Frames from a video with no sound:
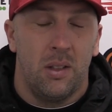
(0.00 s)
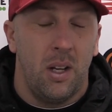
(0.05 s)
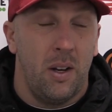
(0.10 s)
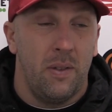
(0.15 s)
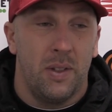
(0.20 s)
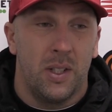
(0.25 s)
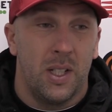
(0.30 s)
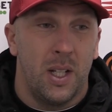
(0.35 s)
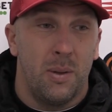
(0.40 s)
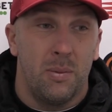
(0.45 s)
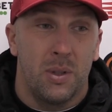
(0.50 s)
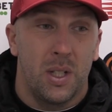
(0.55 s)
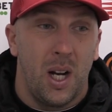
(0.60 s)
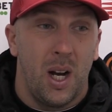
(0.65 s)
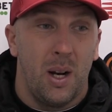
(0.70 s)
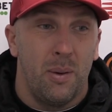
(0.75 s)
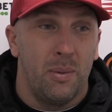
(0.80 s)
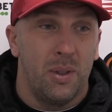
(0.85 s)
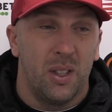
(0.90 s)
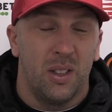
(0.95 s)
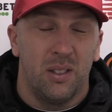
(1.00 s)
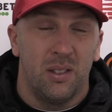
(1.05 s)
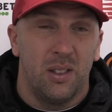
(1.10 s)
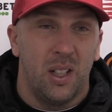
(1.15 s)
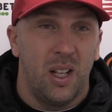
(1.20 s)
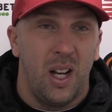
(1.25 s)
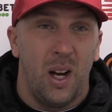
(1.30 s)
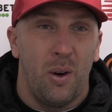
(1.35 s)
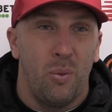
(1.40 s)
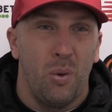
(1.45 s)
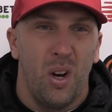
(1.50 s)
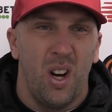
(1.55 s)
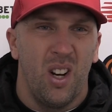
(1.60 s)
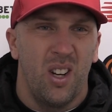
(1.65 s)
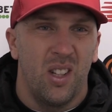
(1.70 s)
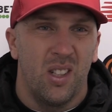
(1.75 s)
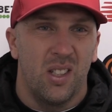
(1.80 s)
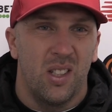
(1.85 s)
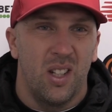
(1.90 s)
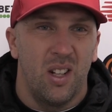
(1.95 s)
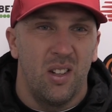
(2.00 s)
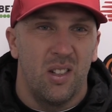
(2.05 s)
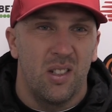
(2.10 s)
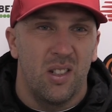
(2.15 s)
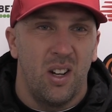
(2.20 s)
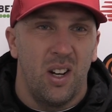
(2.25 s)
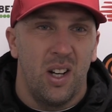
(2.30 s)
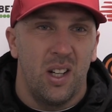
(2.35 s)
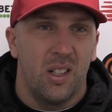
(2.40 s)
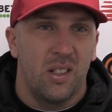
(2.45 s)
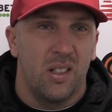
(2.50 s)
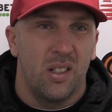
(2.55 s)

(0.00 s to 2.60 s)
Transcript: other teams come and outwork us, it looks like,